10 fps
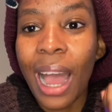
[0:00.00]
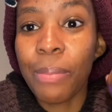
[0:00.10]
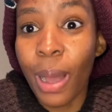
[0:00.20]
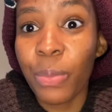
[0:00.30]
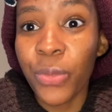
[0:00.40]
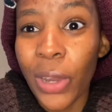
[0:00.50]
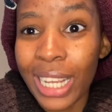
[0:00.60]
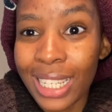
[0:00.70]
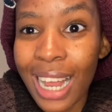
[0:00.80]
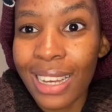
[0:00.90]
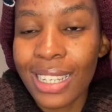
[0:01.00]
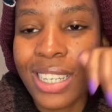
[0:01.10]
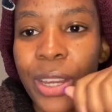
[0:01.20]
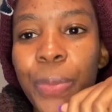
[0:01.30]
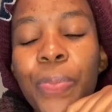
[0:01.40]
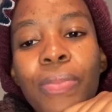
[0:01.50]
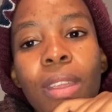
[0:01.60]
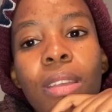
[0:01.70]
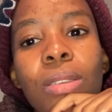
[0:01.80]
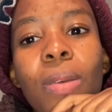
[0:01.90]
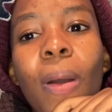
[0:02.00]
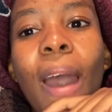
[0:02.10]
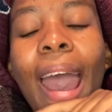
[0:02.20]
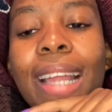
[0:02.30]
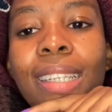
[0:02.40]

I'm up for a challenge. So I